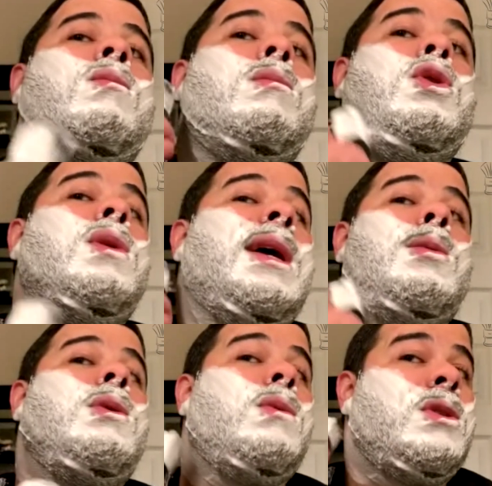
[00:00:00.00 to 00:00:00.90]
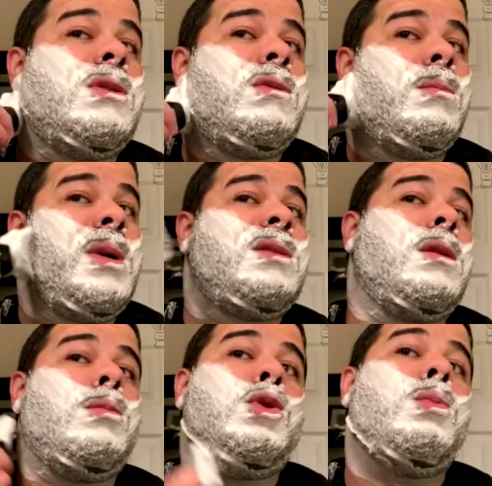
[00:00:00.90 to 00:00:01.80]
Label, which is based on
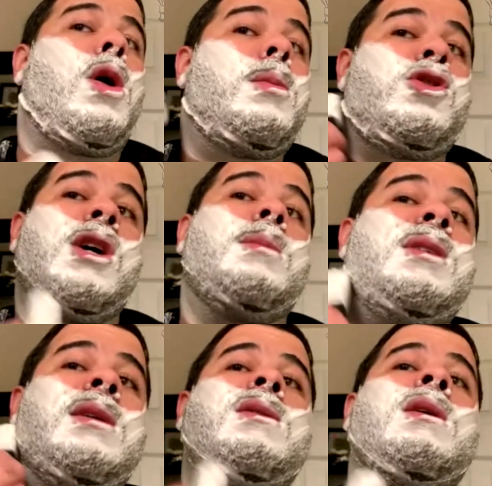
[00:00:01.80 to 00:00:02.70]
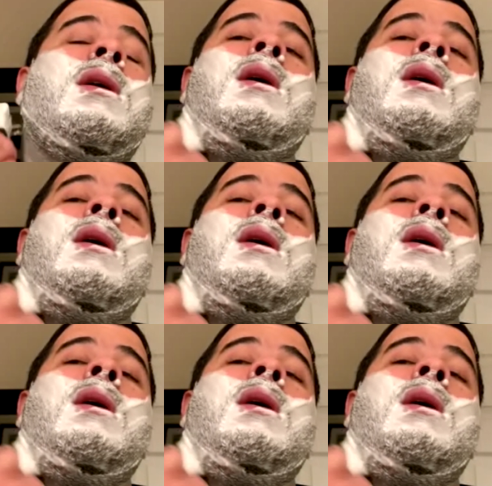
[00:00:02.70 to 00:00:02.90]
the blue barbershop scent.